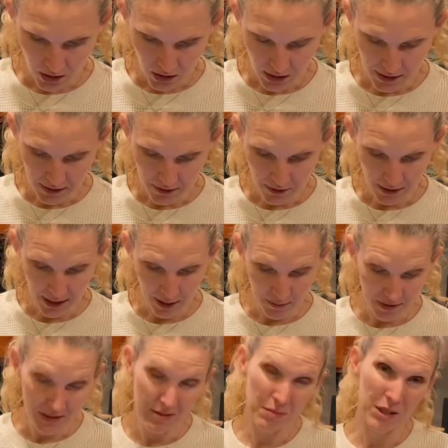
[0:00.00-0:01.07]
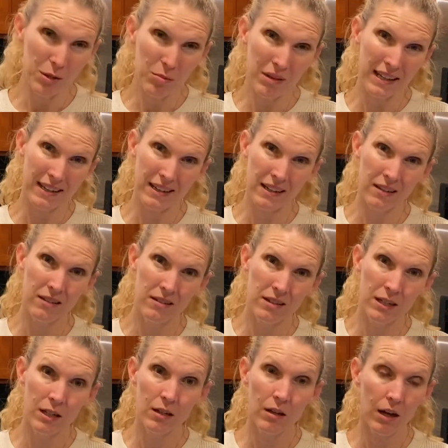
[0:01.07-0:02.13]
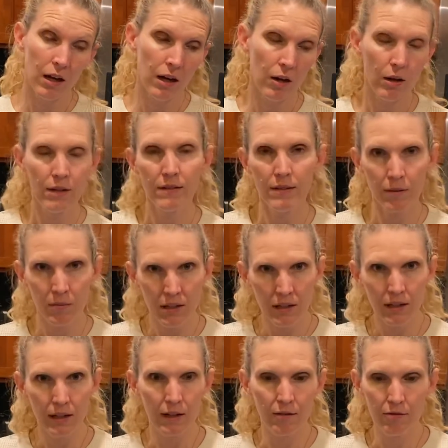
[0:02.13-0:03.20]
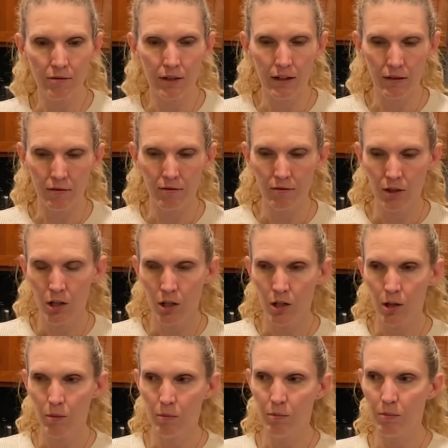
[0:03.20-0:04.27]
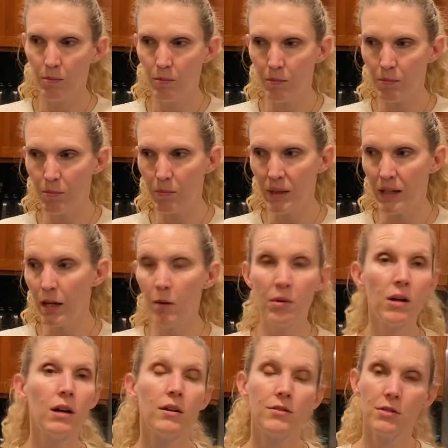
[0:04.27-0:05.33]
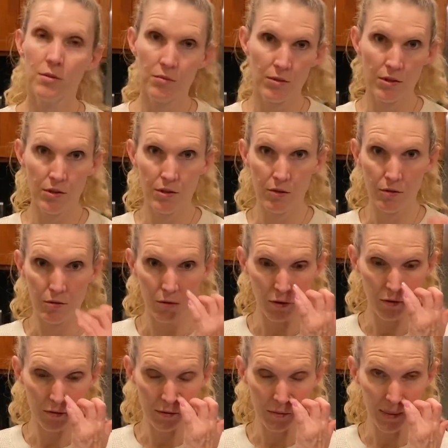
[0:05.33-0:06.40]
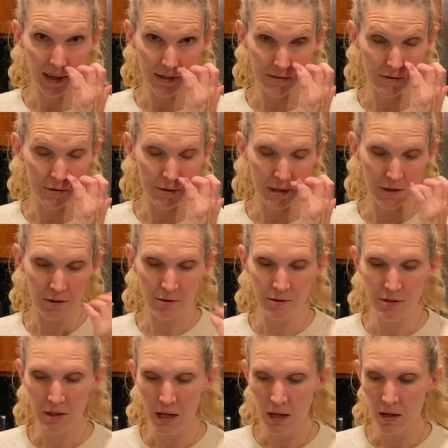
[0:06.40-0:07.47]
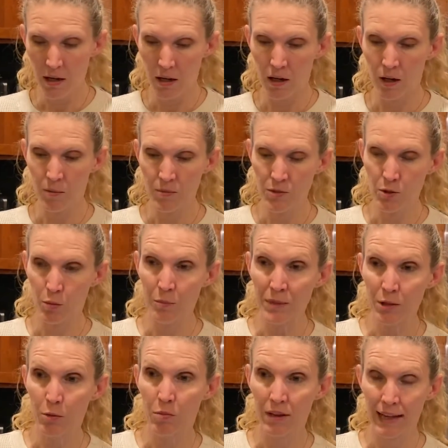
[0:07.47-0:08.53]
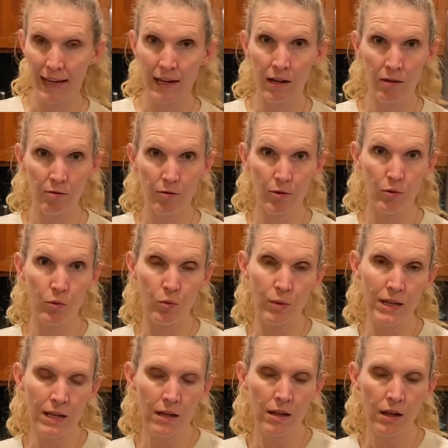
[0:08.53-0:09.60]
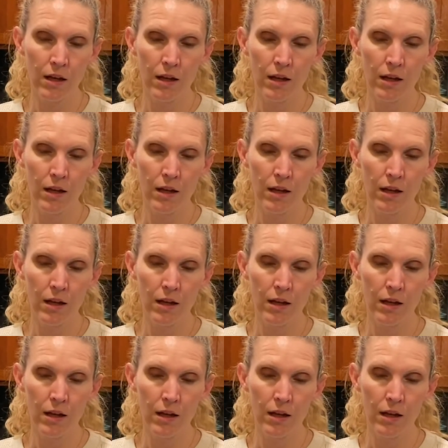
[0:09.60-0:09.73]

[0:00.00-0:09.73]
Another habit is meal planning. It's something that I've kind of become accustomed to do over the past few years. So meal planning for the week,